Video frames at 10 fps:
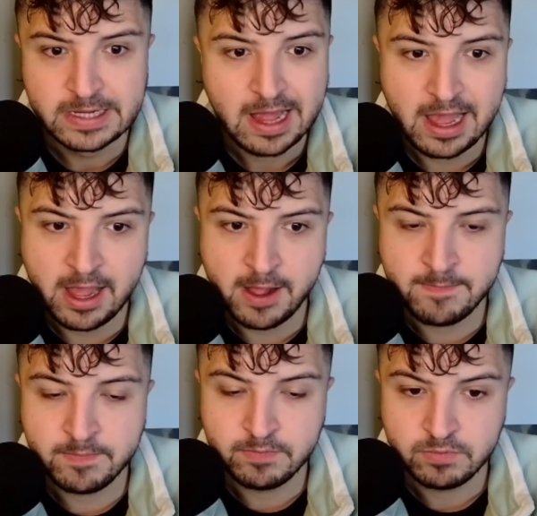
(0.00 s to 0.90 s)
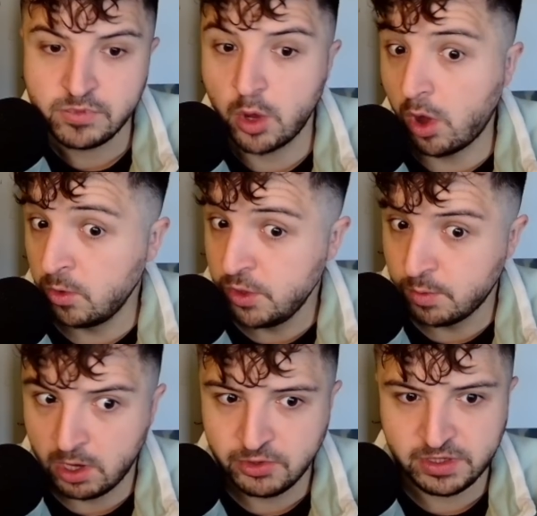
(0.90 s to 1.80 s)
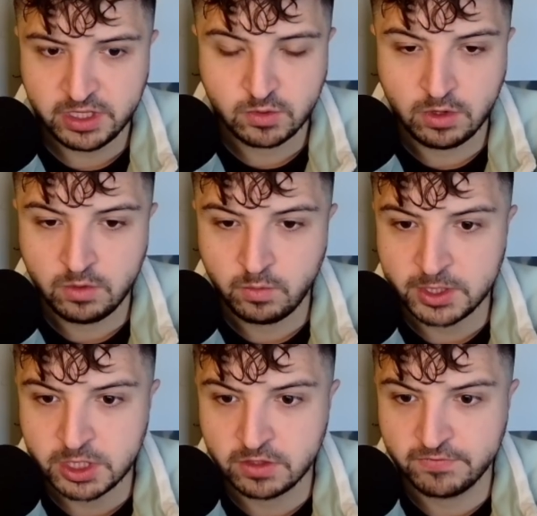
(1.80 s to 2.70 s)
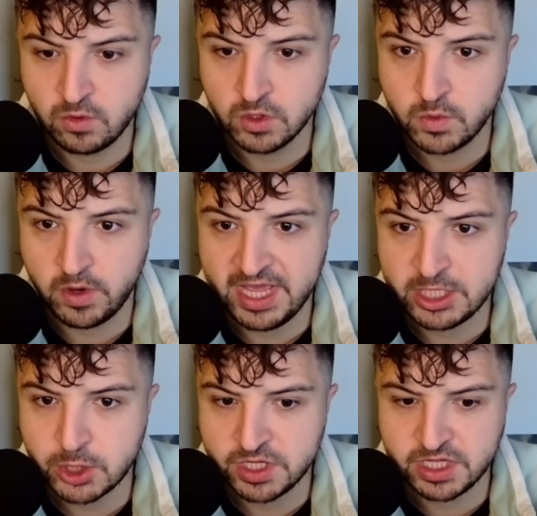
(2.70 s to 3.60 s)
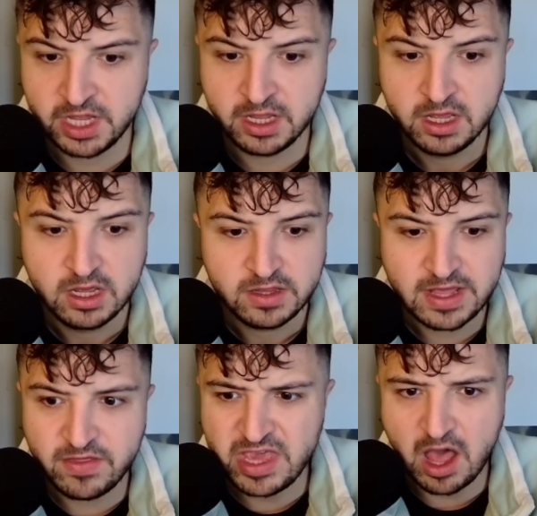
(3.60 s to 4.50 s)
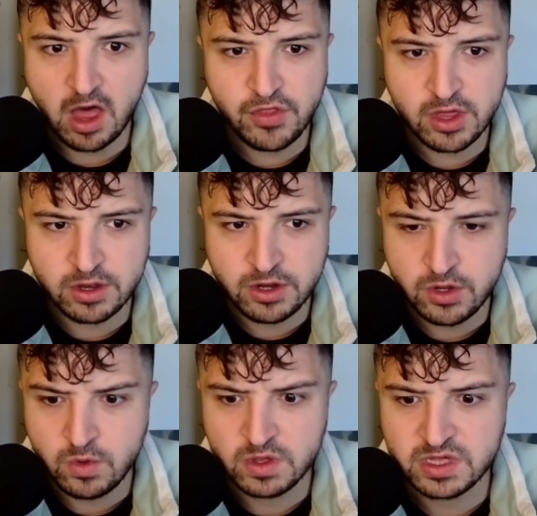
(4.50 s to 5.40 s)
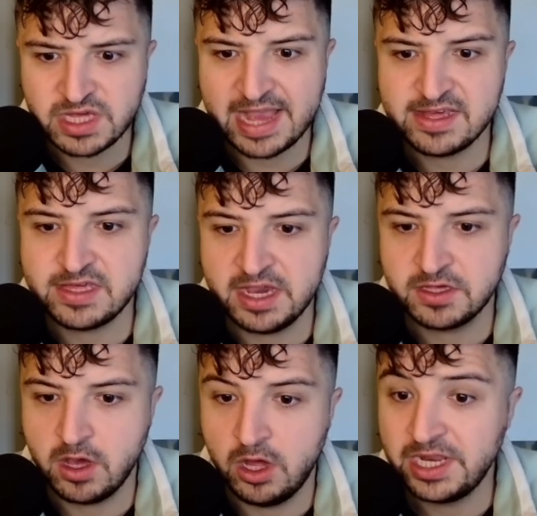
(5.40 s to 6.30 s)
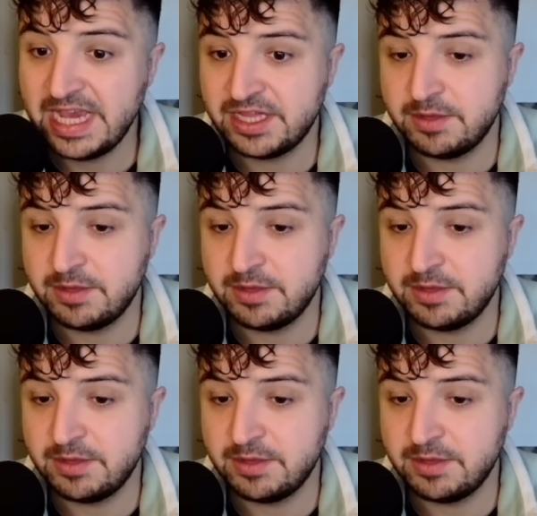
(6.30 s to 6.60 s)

No Whole New World in this one, which is of course quite interesting. Then the other new set 6 card is the